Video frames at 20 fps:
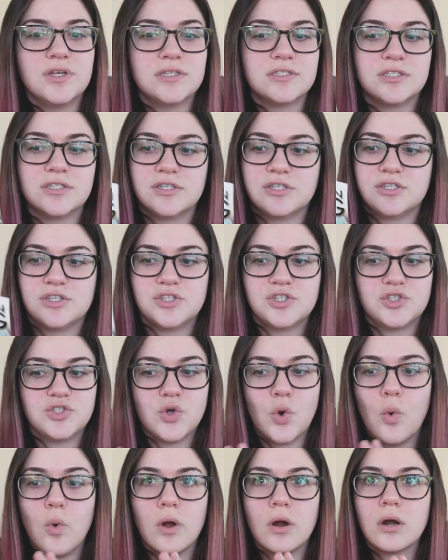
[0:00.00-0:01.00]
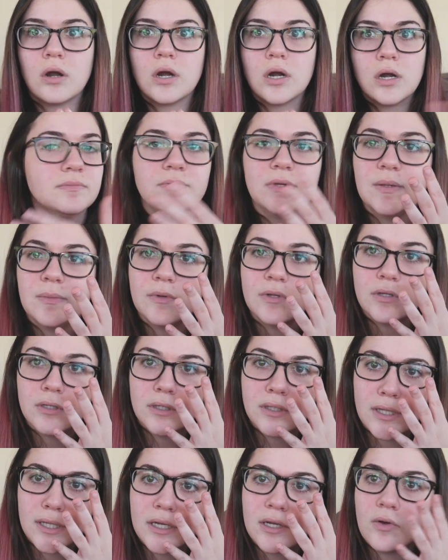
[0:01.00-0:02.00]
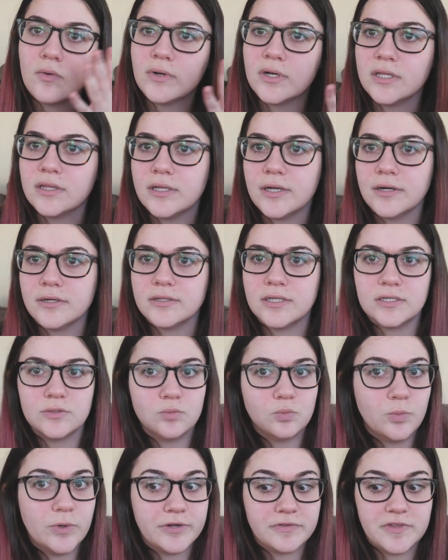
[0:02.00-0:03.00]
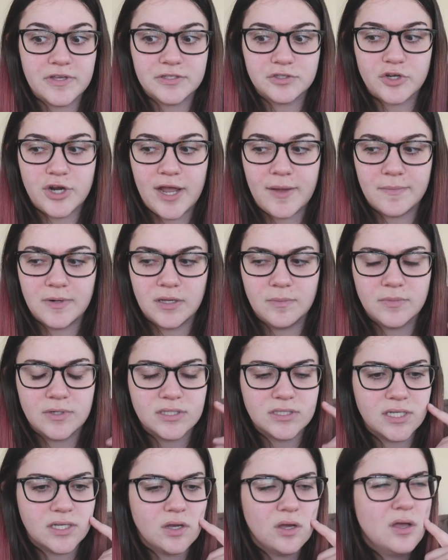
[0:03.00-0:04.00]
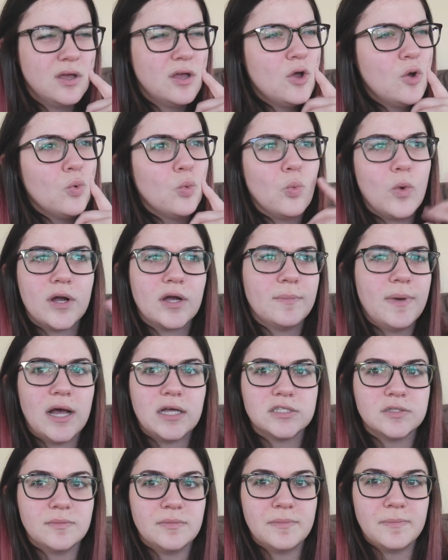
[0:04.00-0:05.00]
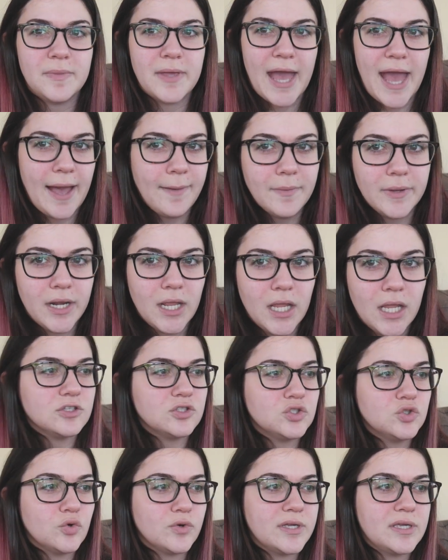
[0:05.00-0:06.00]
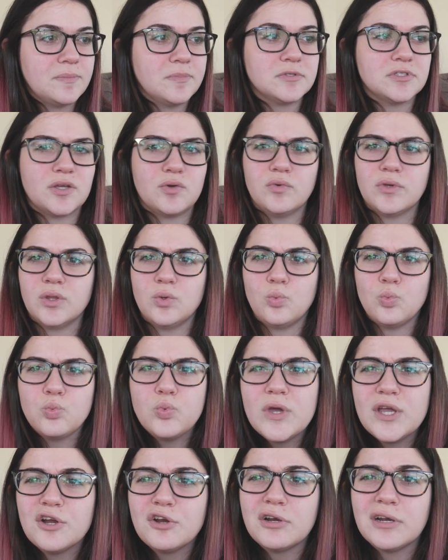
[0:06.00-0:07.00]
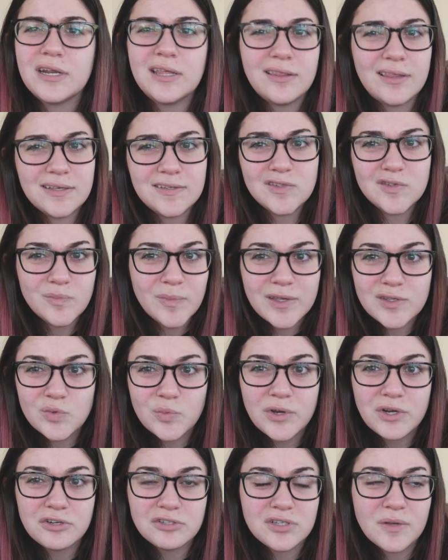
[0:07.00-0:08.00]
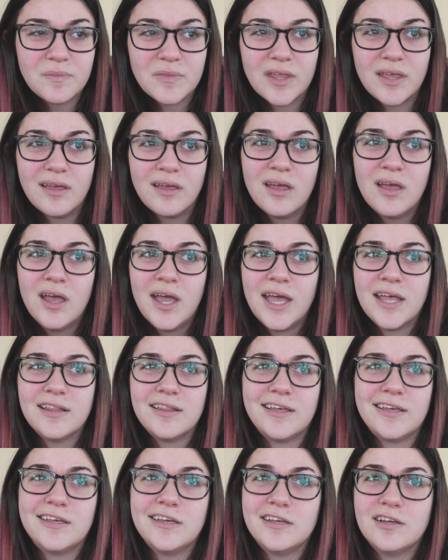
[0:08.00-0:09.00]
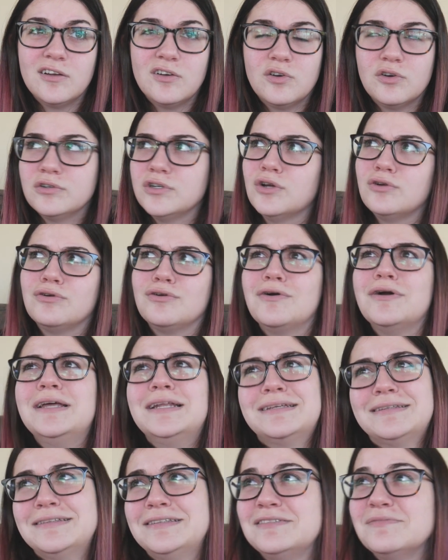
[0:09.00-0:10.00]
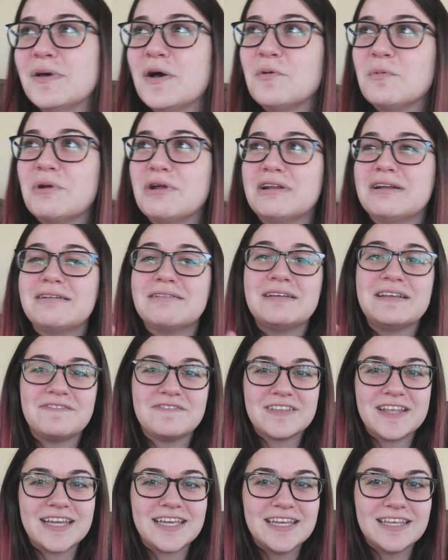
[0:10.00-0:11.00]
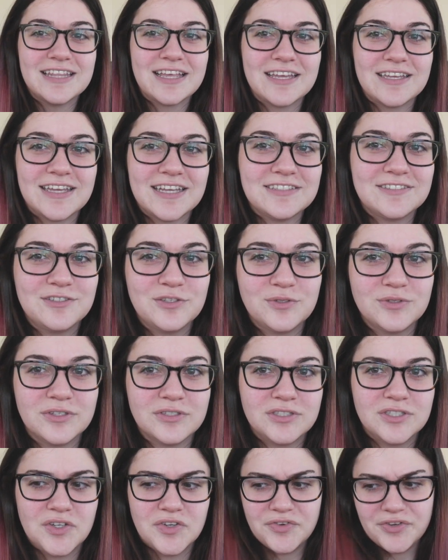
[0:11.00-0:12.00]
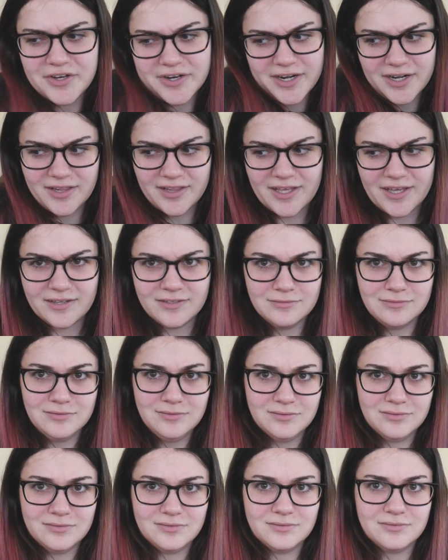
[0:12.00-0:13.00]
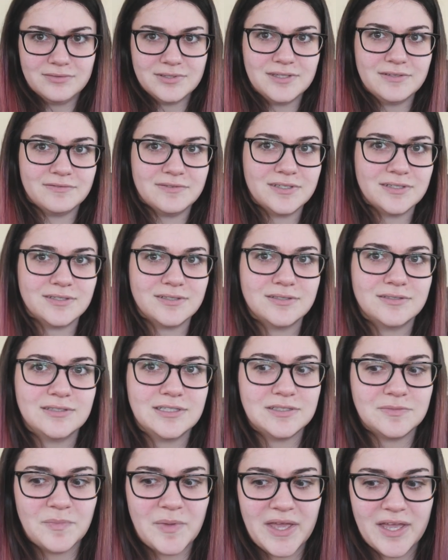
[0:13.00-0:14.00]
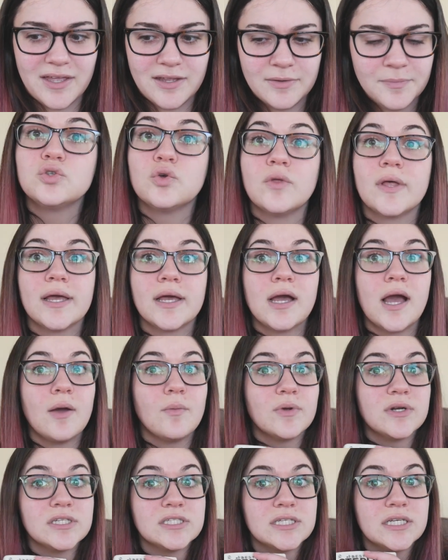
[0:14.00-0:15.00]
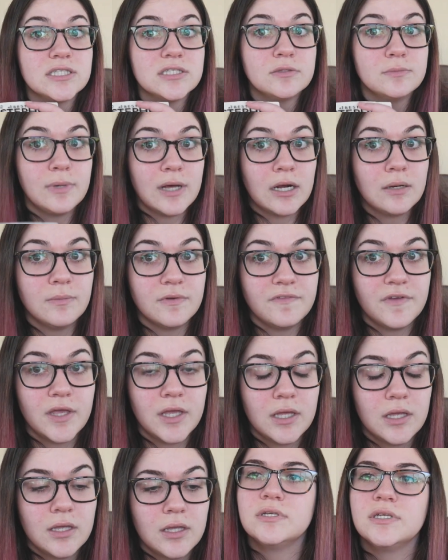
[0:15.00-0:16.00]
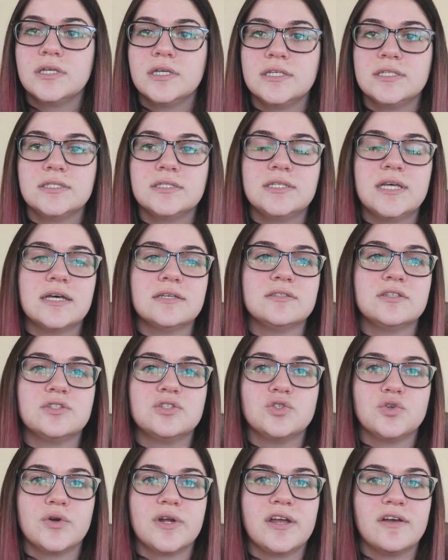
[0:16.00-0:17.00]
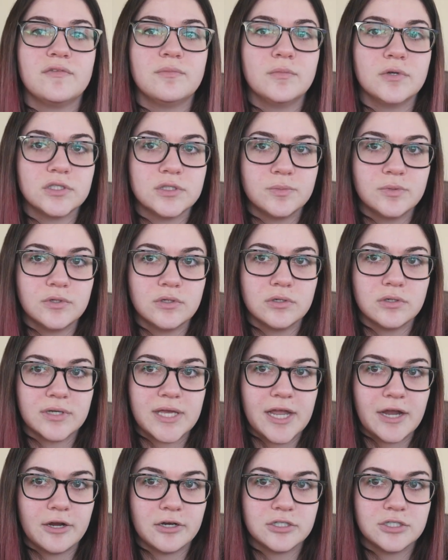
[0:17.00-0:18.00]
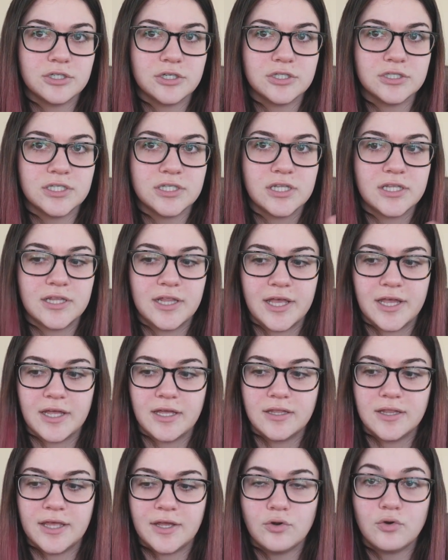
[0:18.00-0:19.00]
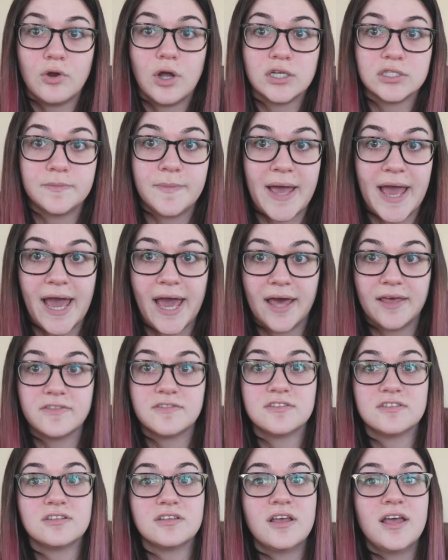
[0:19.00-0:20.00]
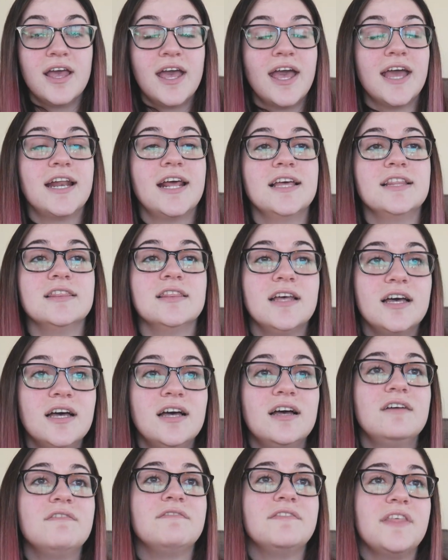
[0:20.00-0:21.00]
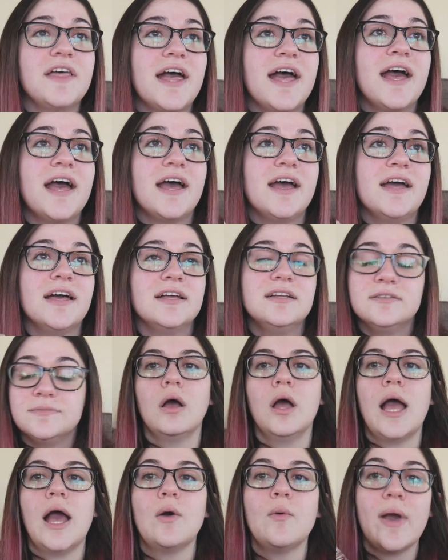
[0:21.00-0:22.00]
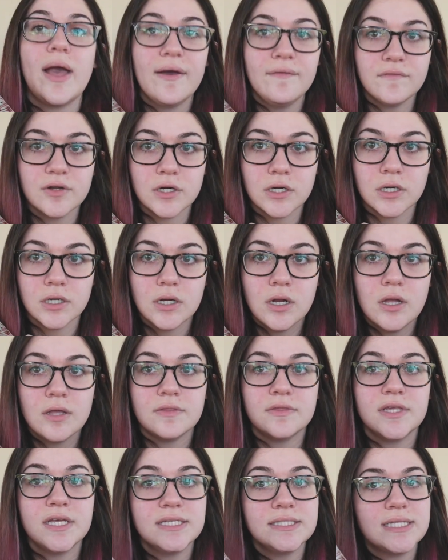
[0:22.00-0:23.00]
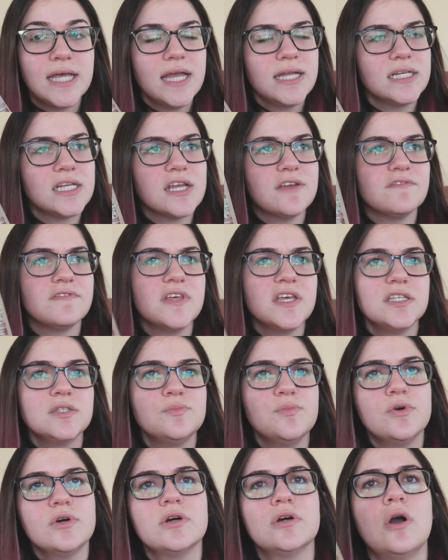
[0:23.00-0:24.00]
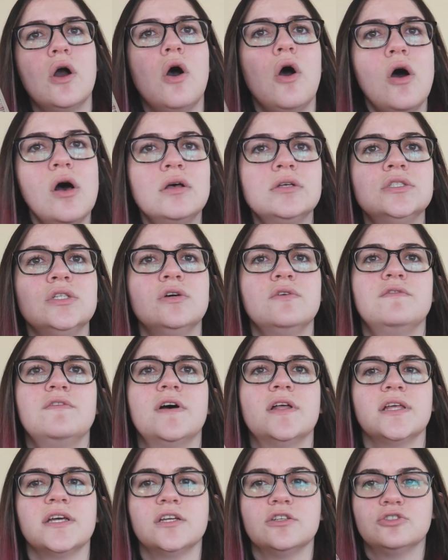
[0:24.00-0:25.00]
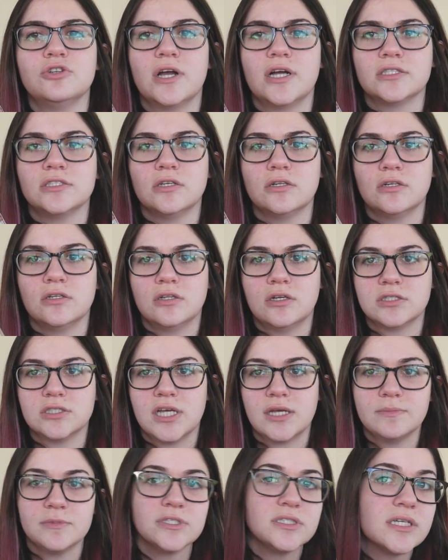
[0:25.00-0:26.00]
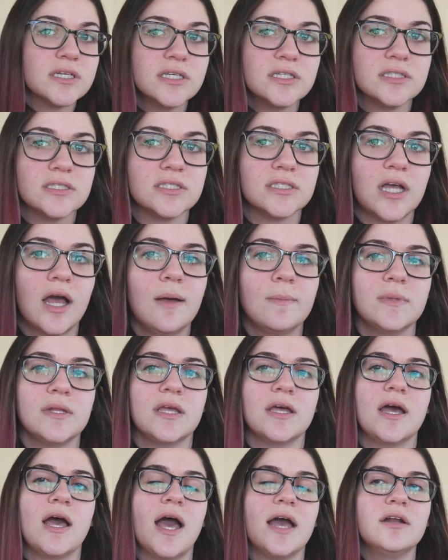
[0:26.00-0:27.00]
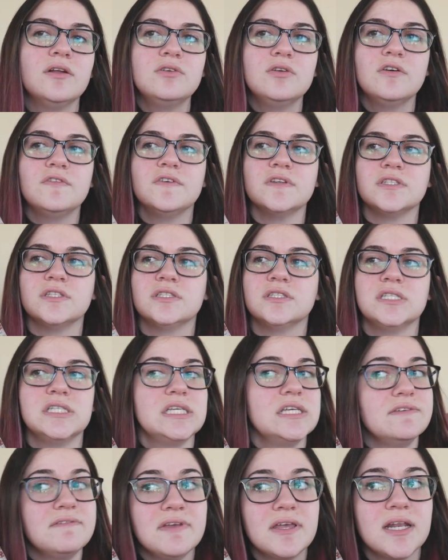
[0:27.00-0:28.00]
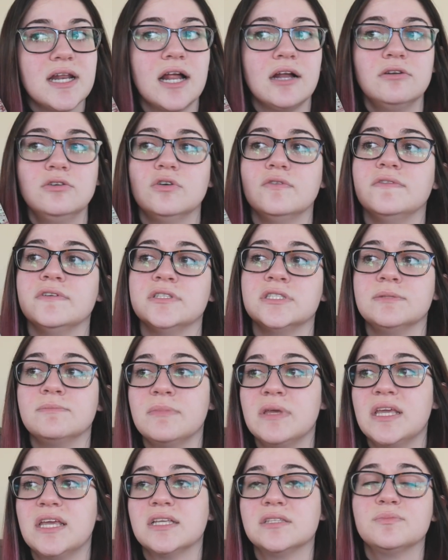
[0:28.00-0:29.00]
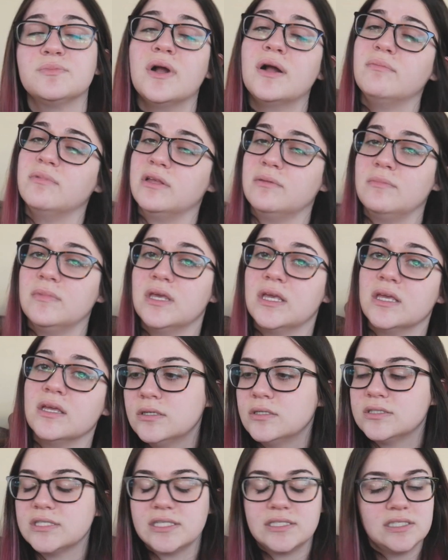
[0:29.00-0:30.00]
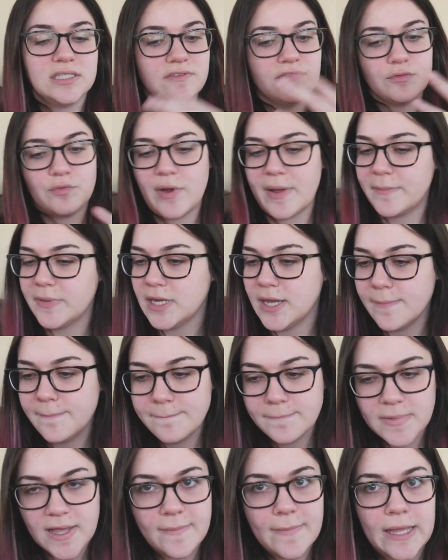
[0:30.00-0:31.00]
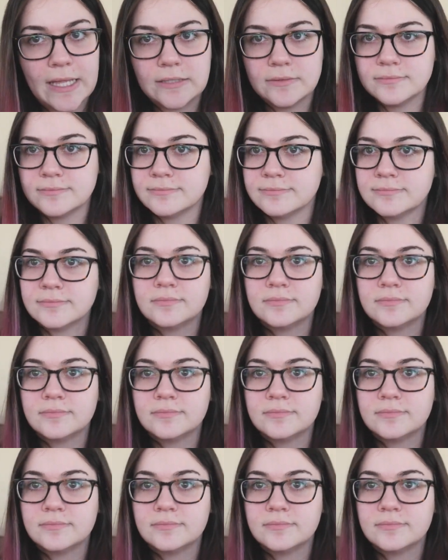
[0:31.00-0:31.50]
it's the store. People are like going in there and think weird things are happening, but it's like, what could possibly be happening? The storekeeper's like really weird, and he like smells weird or something. And like, or no, he doesn't smell weird. If like he like gets too close to you, you're kind of like, ooh, what the fuck, this man? So like, I wanted to get to the bottom of it. It tells the story of multiple characters and then they like cross paths, and I love that. However, this ending of this book also felt like it dragged on a long time, just like Insomnia. I don't know if it's Steven, I don't know if it's me, it's probably me. It's like, Steven, wrap it up, come on.